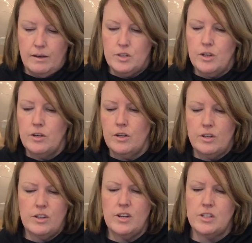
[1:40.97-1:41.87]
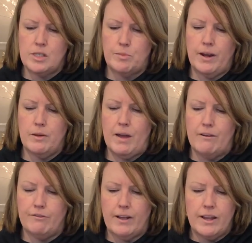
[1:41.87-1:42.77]
Don't just spray them
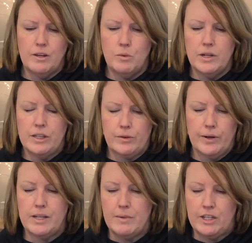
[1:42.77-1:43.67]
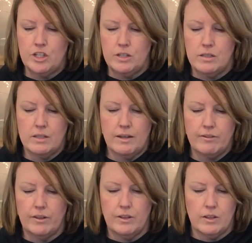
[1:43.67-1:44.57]
out flat. You're wanting 3 dimensions,
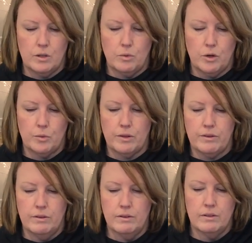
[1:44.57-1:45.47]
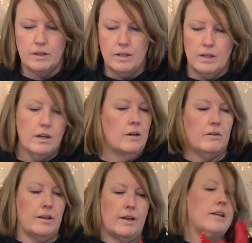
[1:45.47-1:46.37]
everything that you work with. All
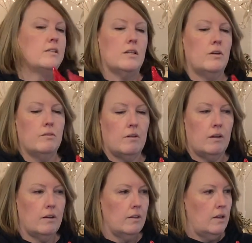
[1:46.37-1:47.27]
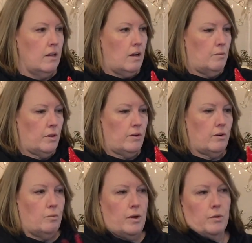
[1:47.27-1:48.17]
right, and so I've got
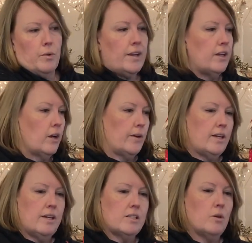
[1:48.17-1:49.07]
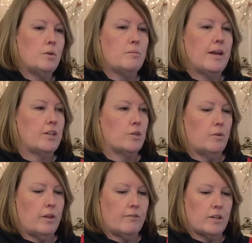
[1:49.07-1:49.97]
one already going here, so I want to make
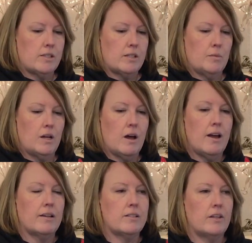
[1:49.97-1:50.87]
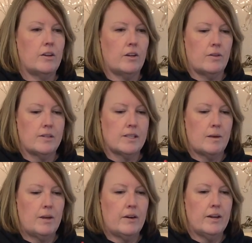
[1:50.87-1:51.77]
sure that I've got a similar height because they're going to go in the
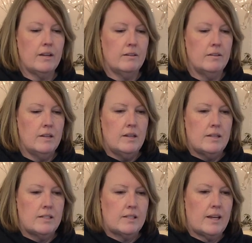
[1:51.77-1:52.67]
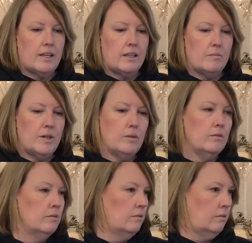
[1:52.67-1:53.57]
same area, starting in the middle.